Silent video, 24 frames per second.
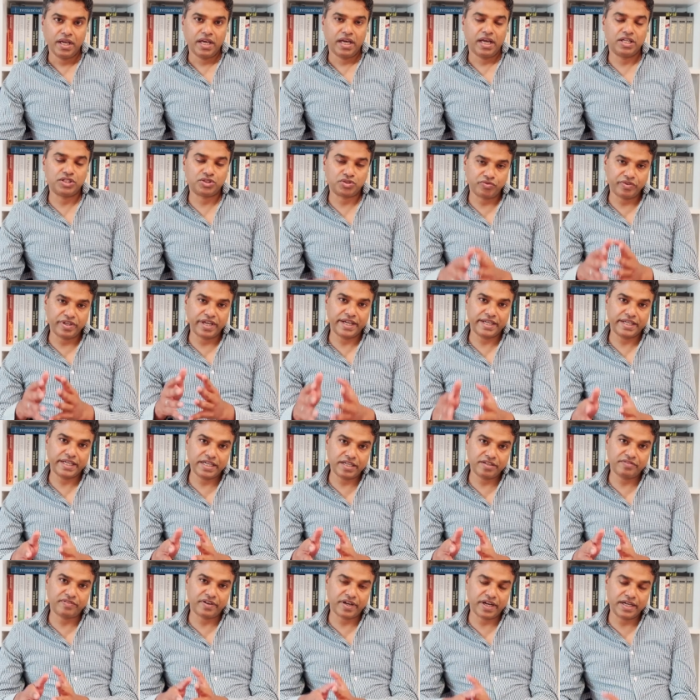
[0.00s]
And so we
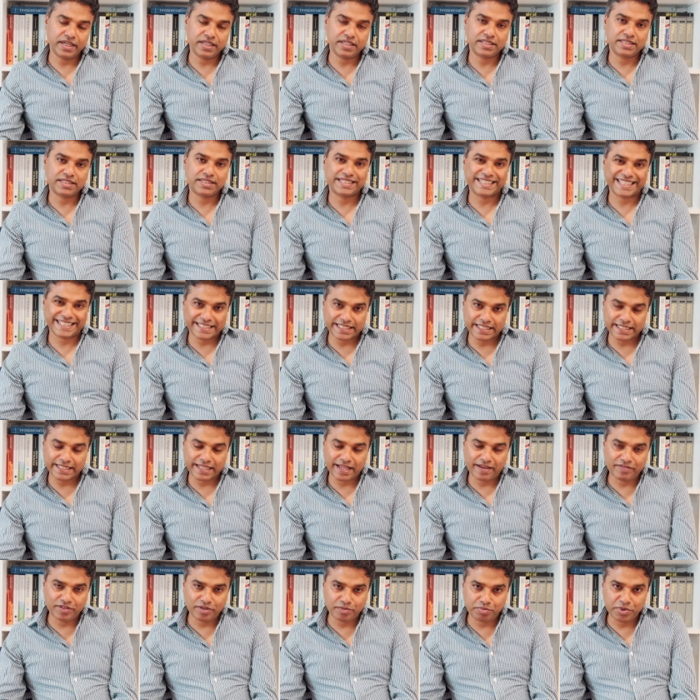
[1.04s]
identified
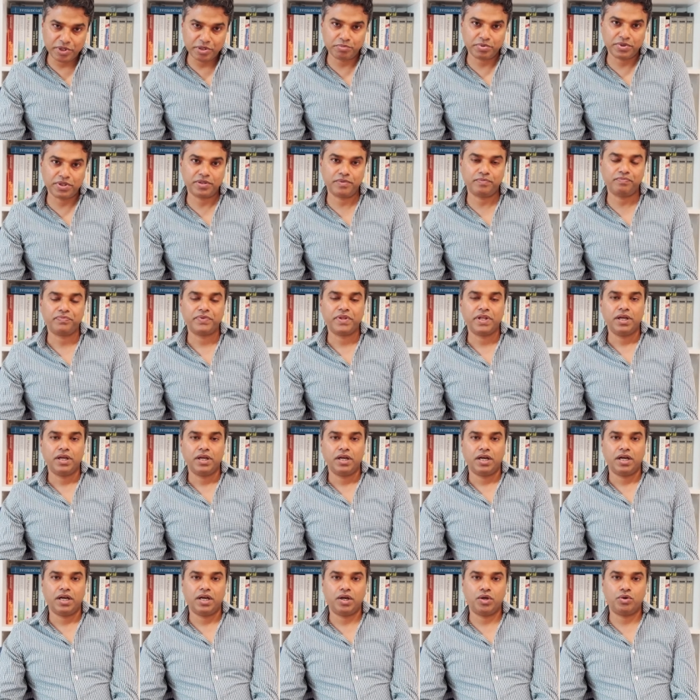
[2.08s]
67 people
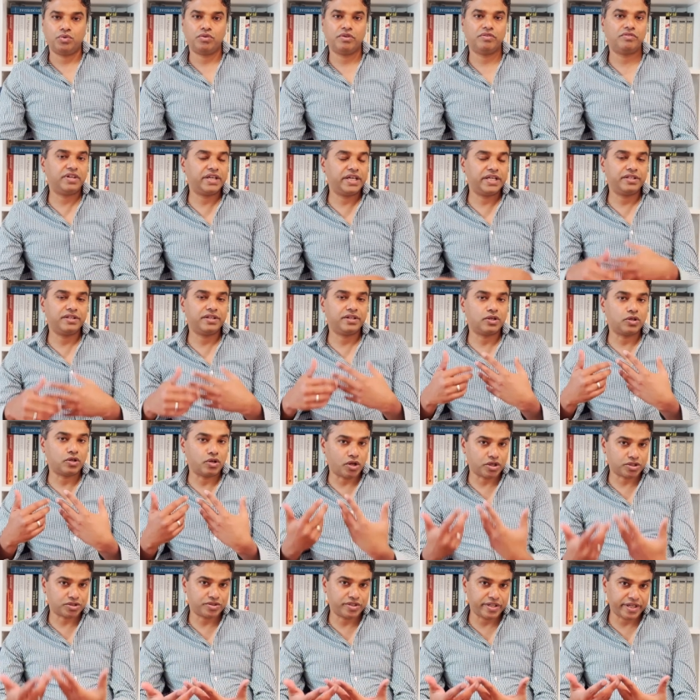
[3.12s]
uh, who have either
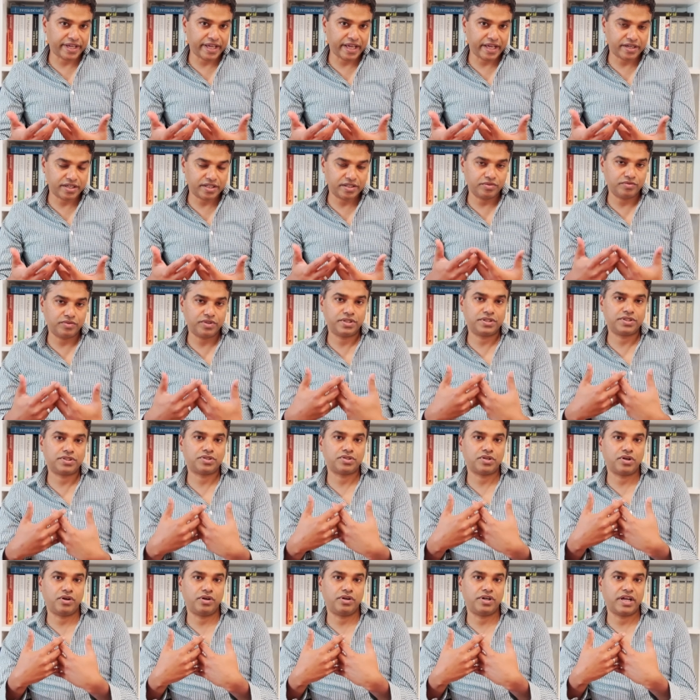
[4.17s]
lost their caregivers
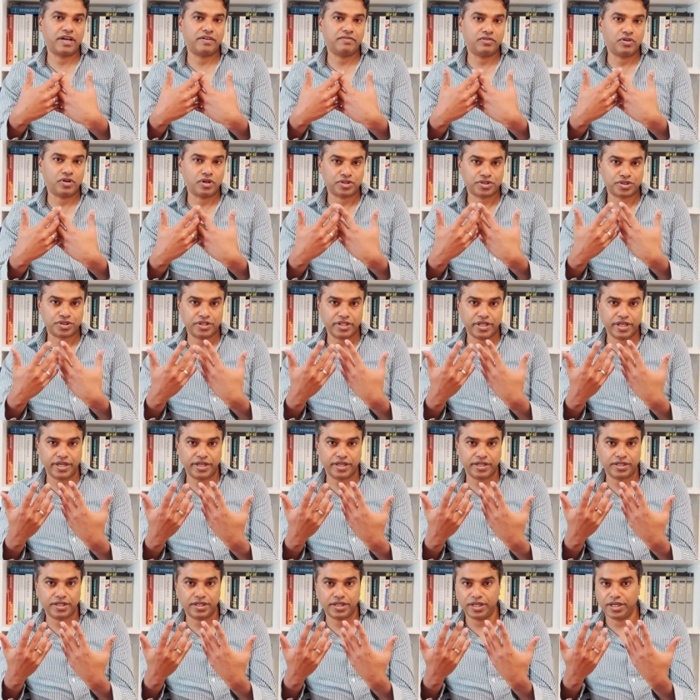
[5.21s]
or have lost
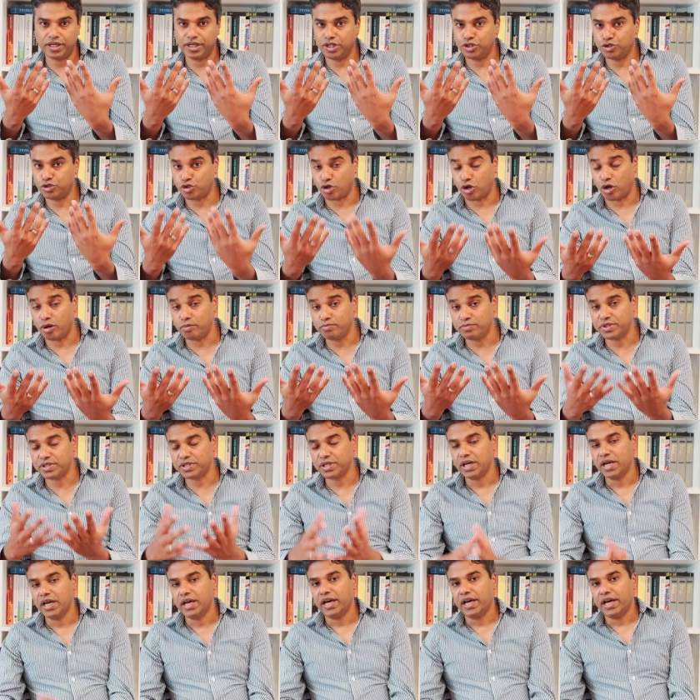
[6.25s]
their uh, jobs.
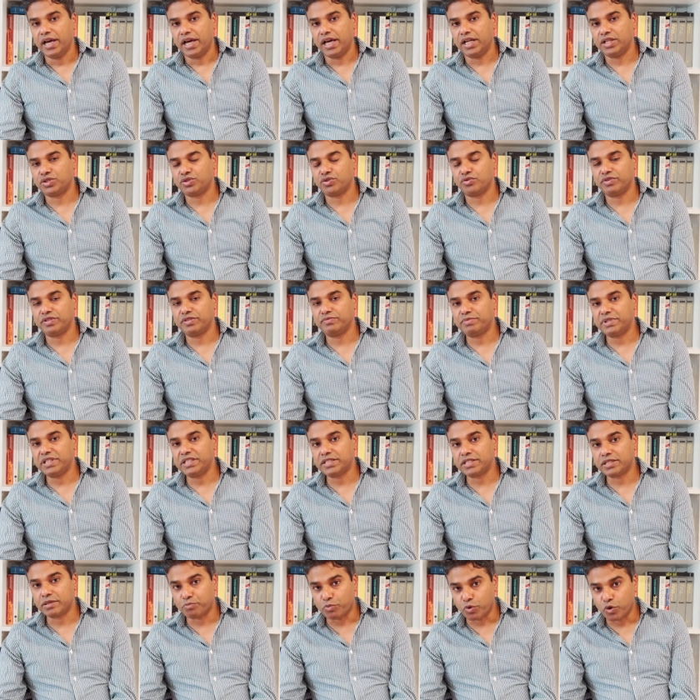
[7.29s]
And so we've been
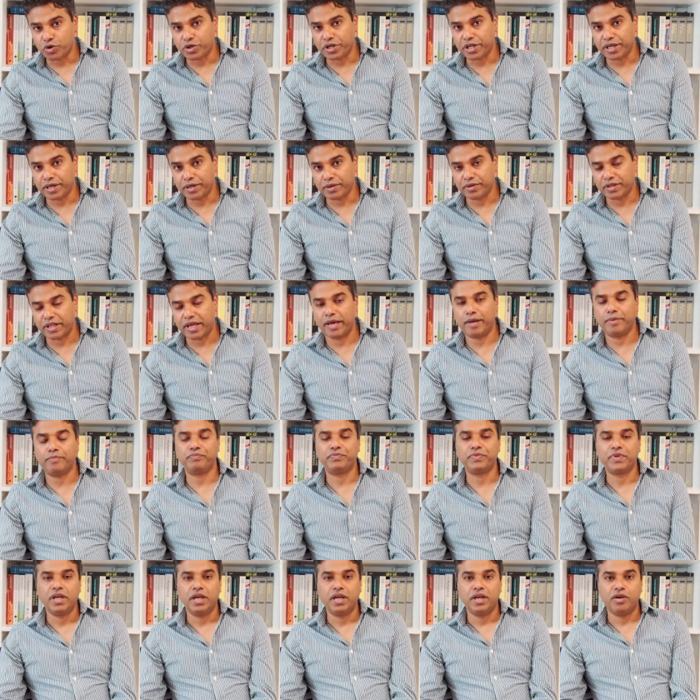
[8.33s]
supporting them
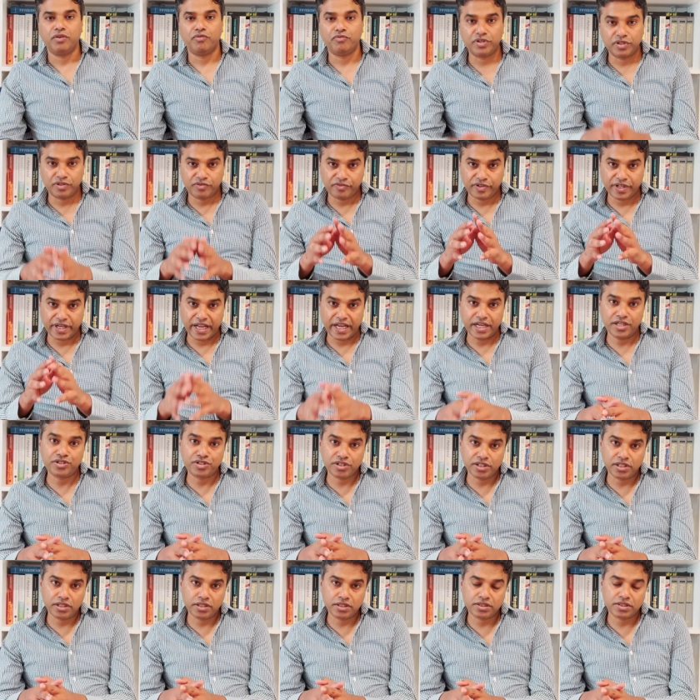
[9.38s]
with
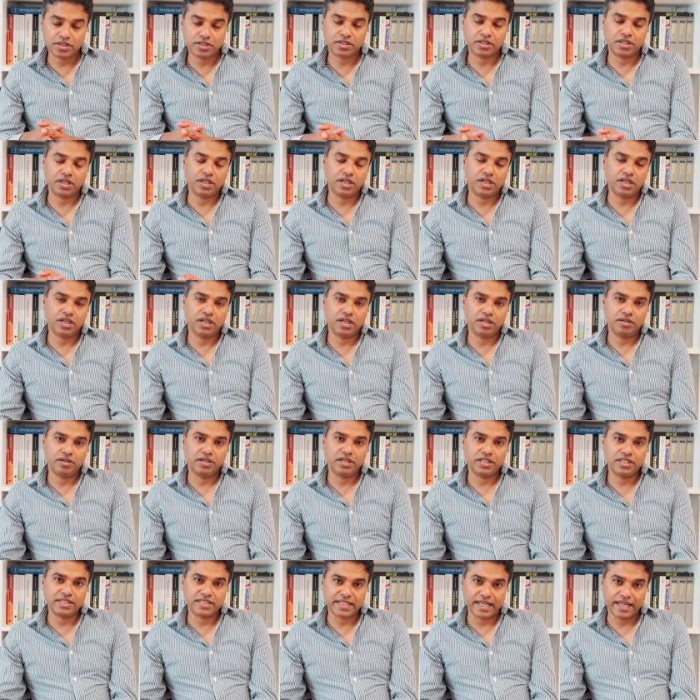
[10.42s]
financial uh,
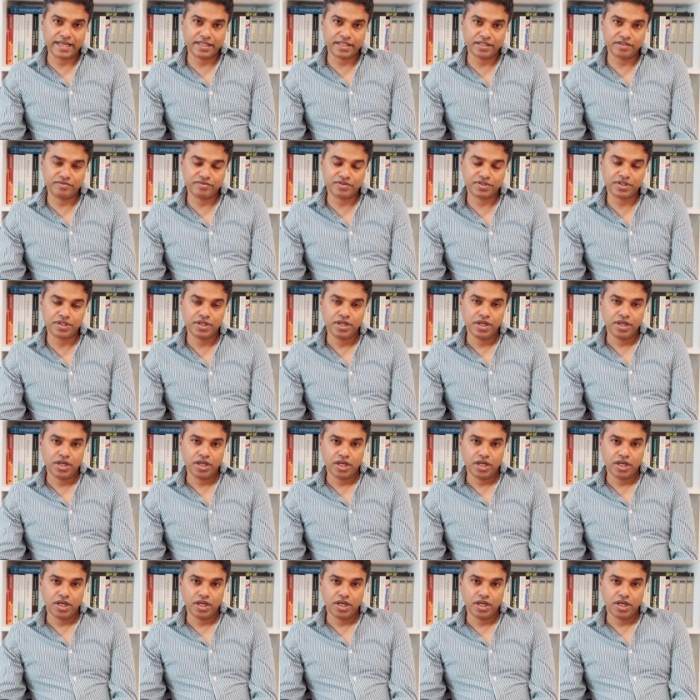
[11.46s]
incentives